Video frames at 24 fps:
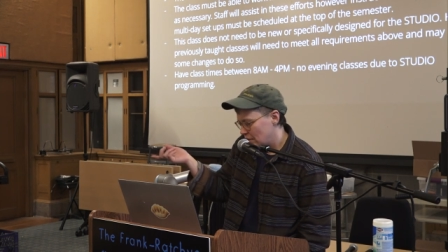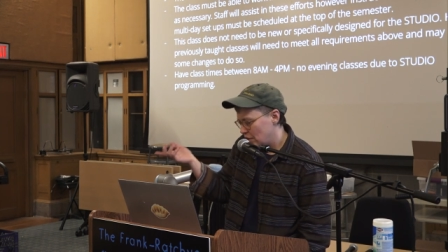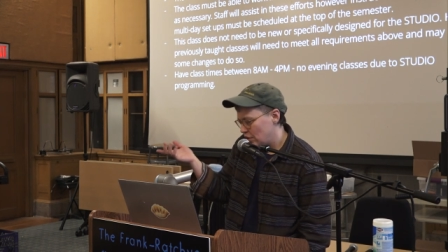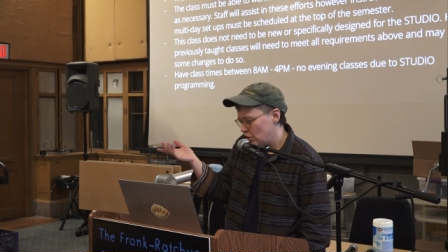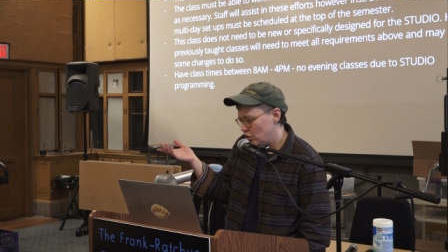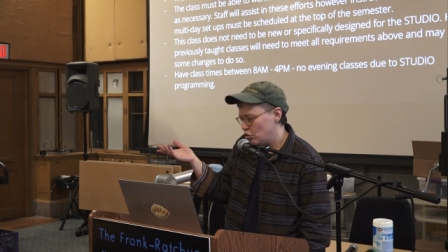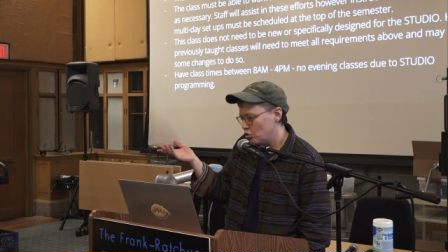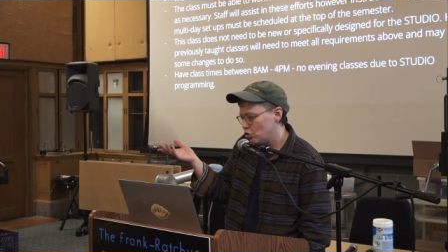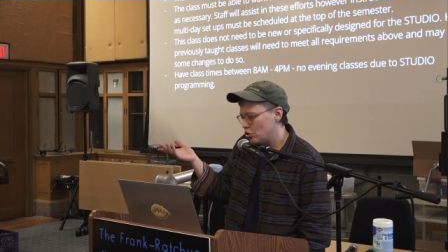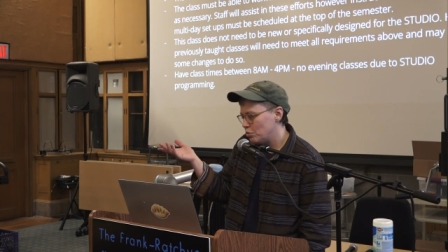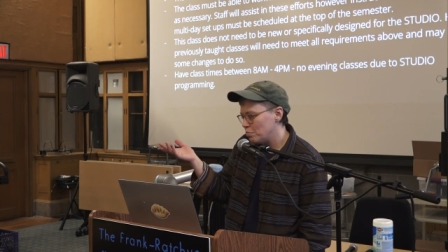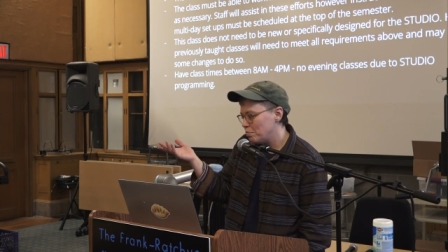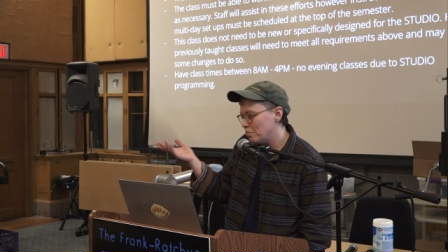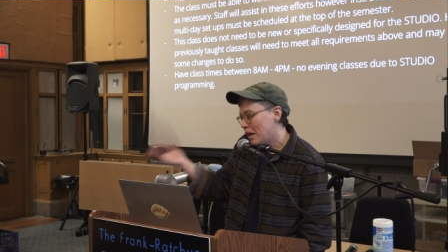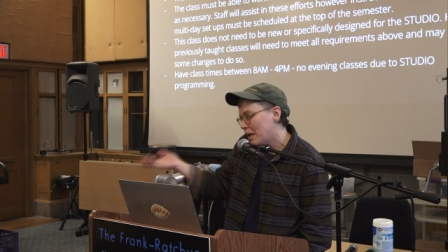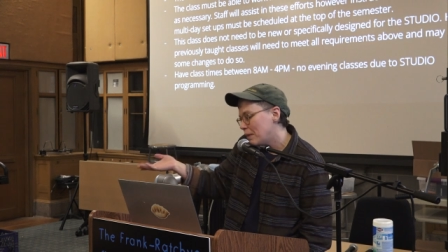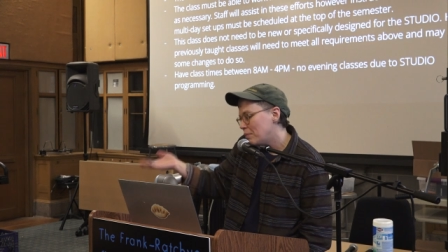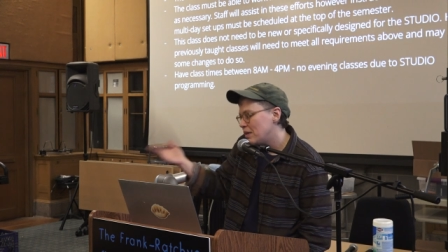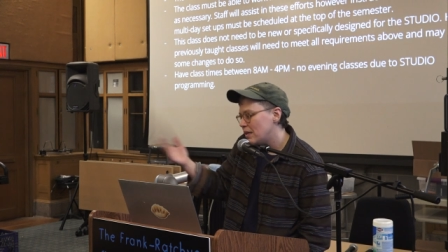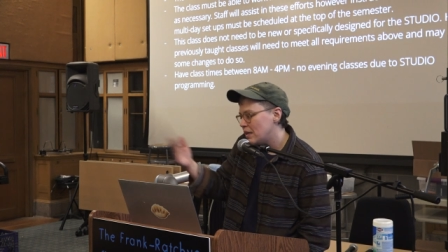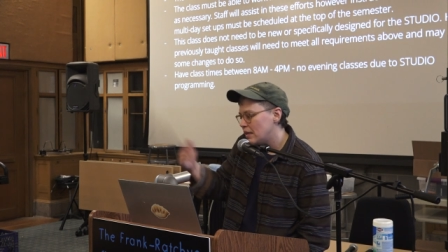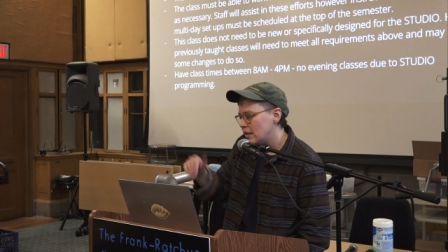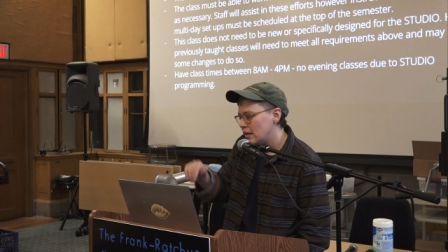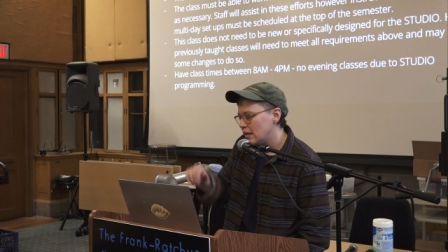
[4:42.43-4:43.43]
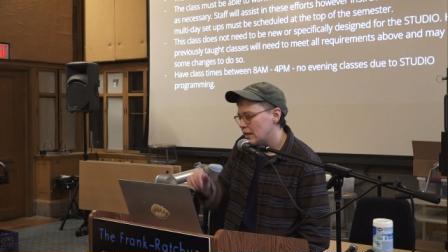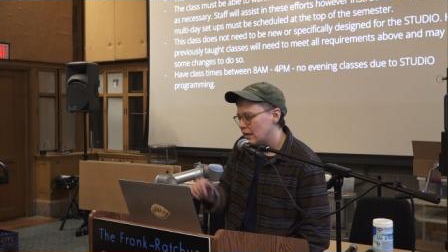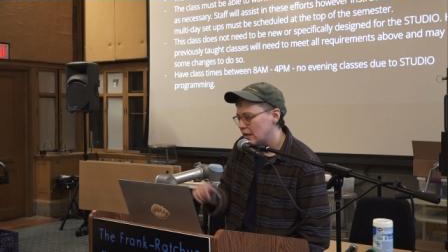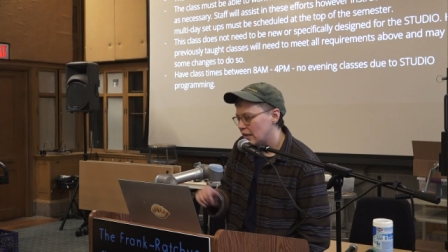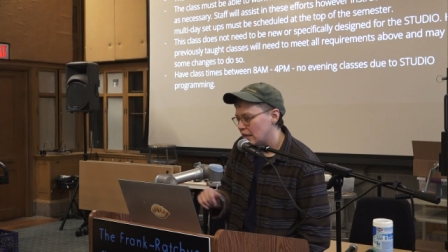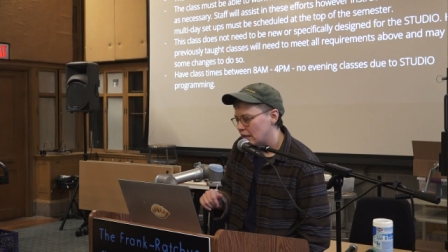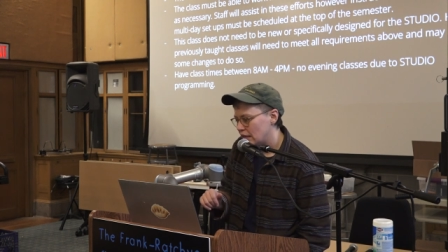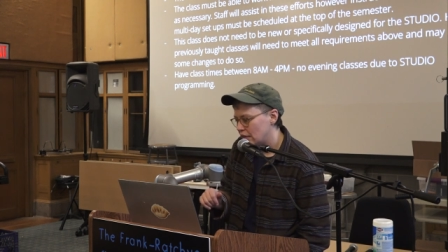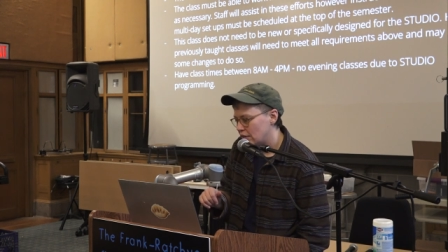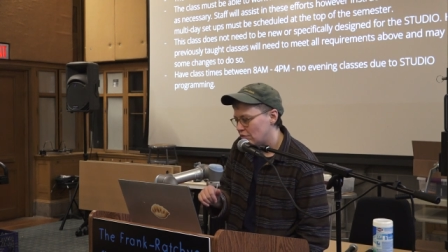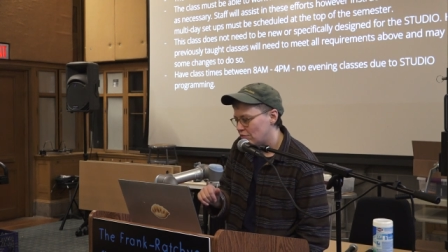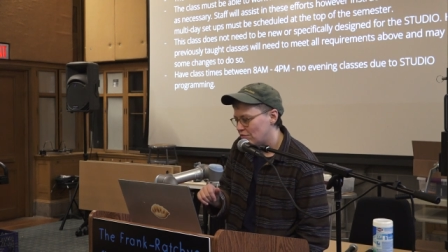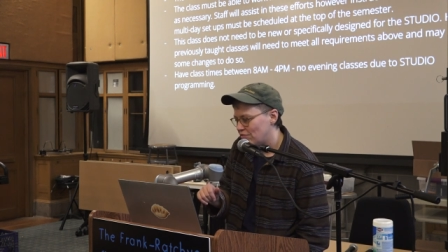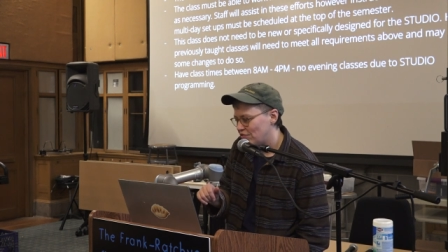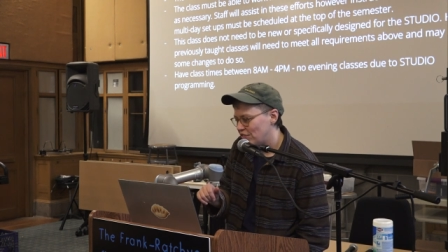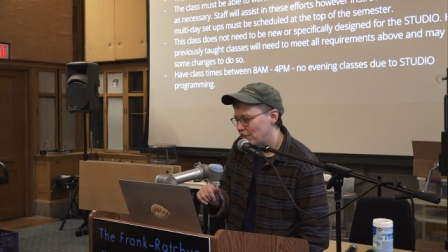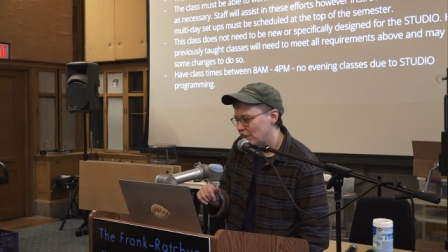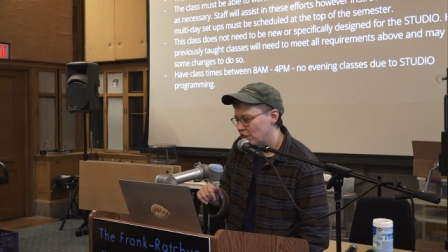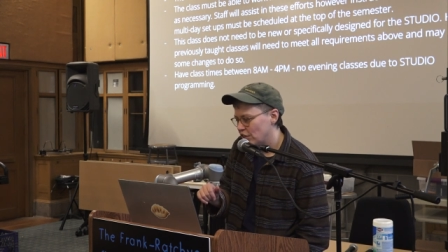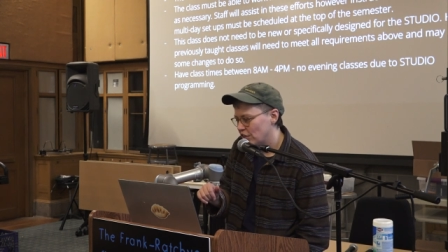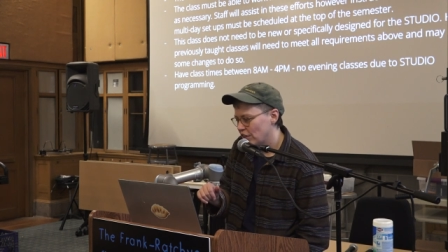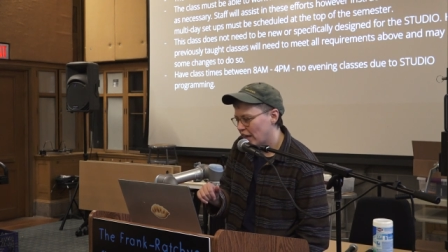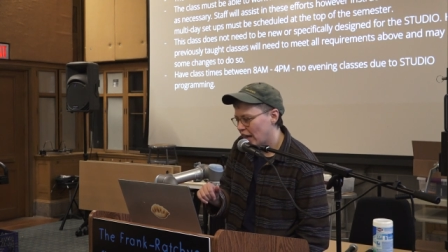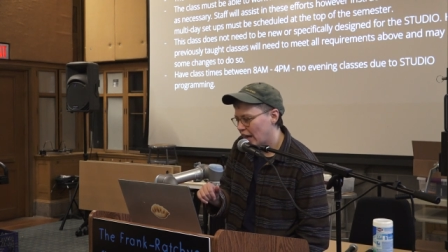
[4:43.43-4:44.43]
you could maybe
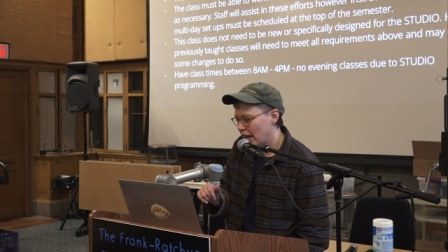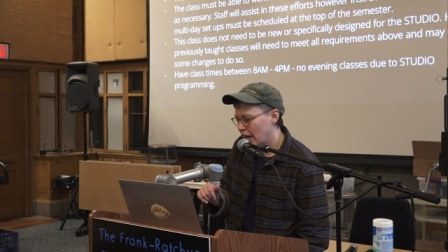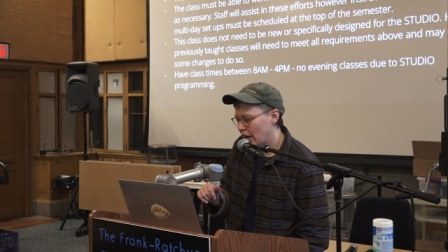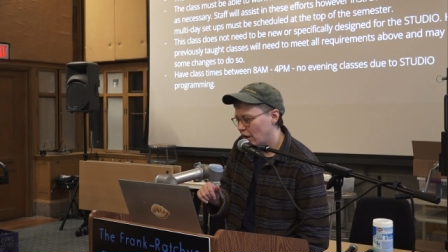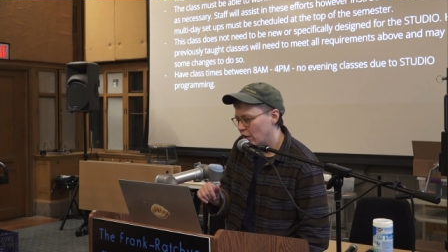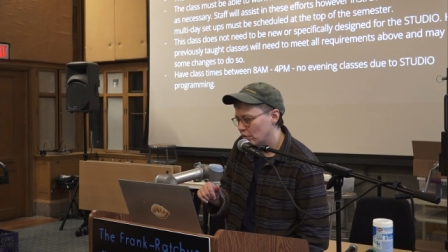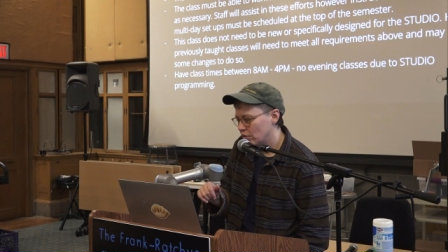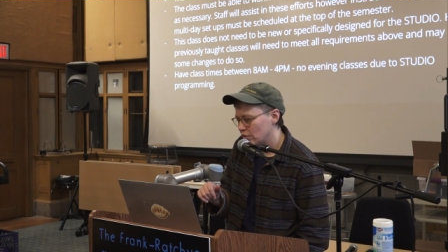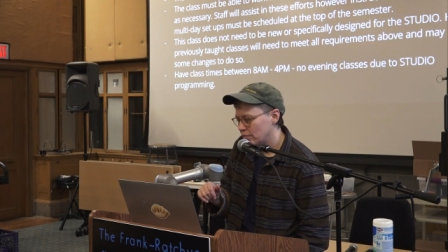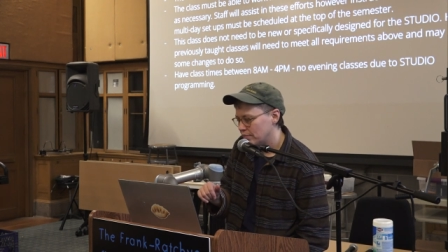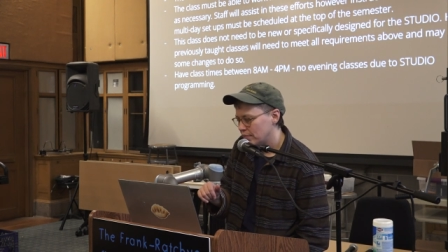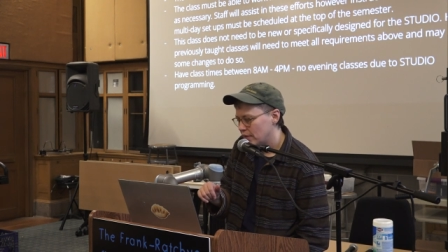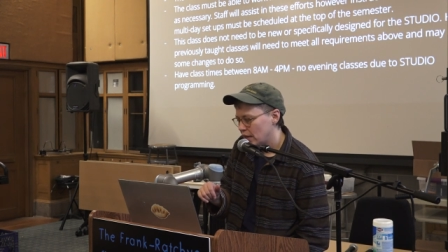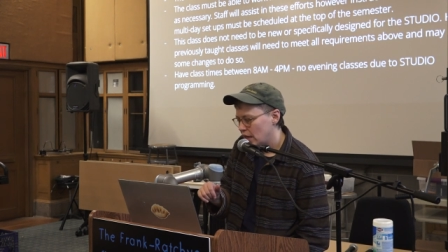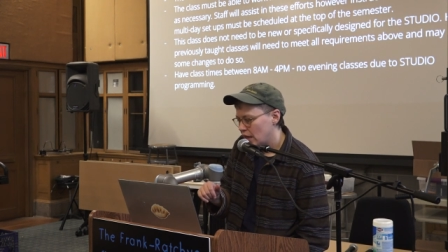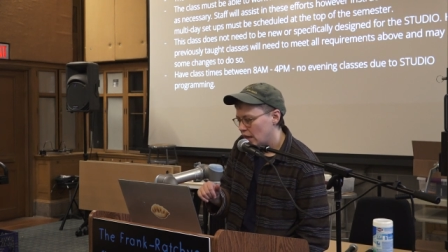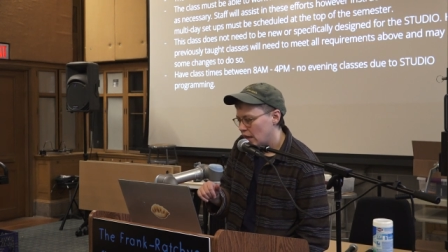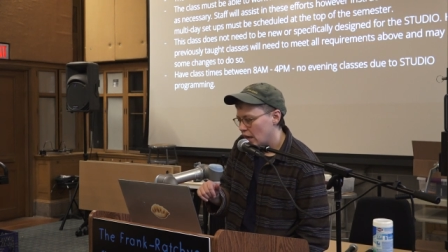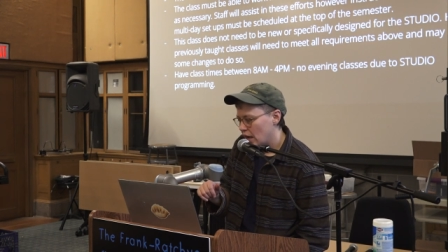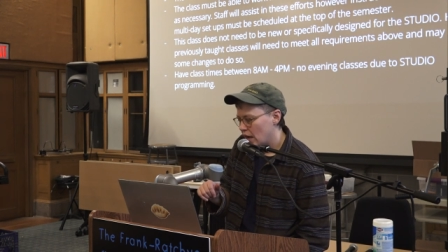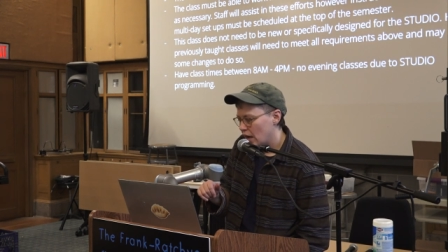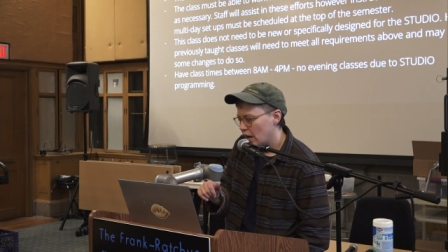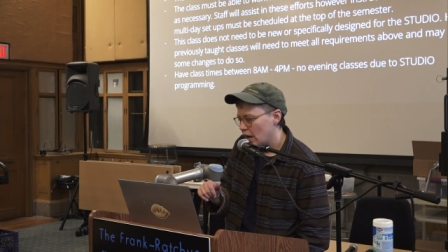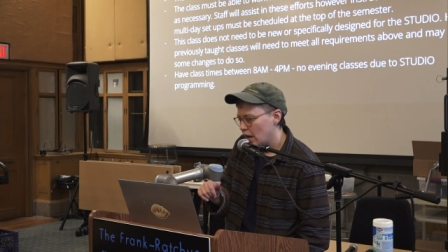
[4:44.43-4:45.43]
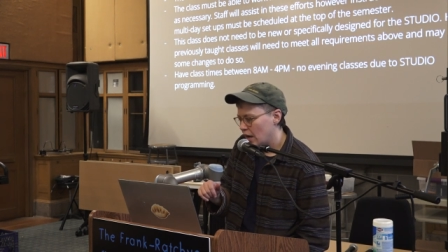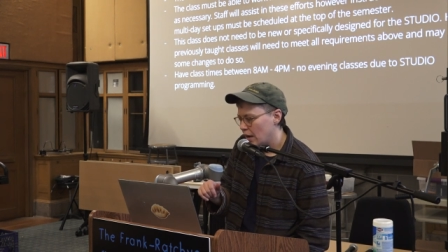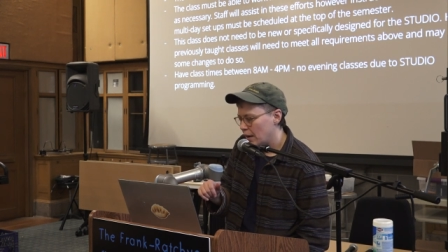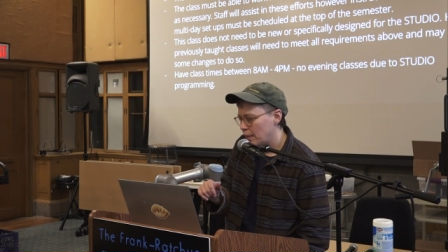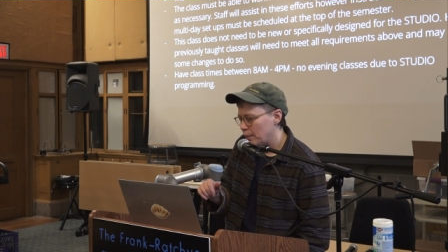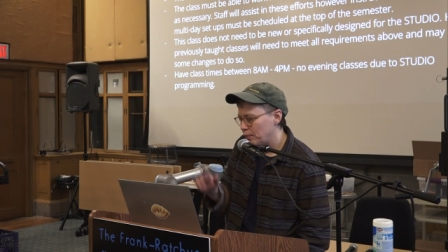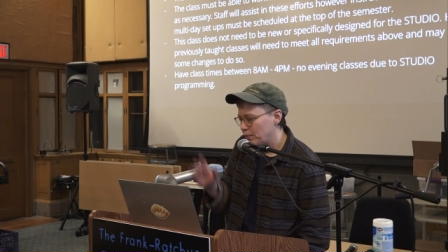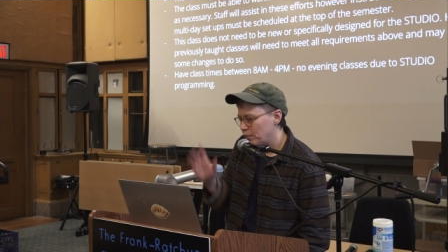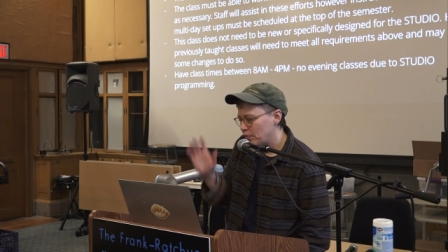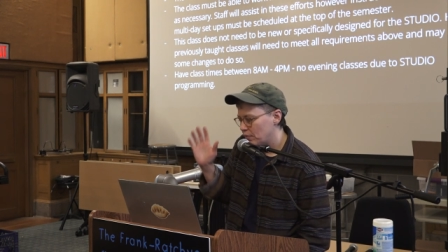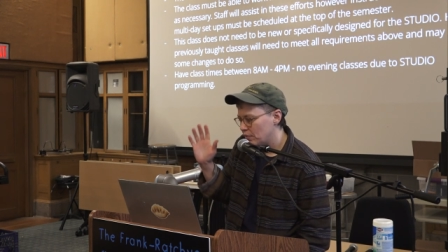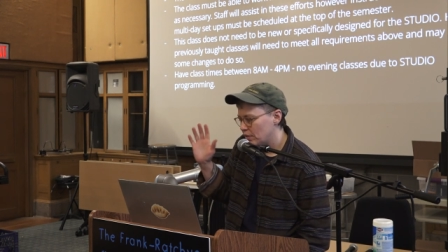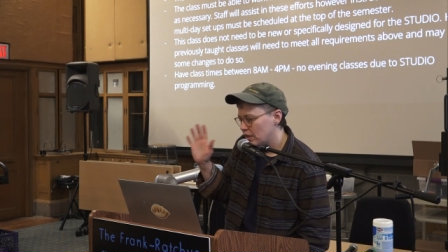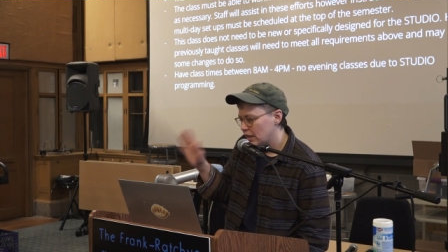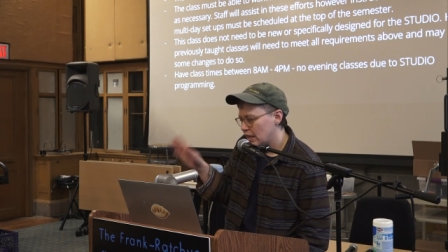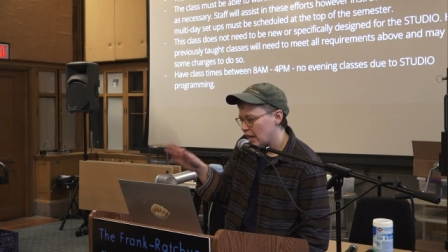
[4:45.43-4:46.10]
figure that out.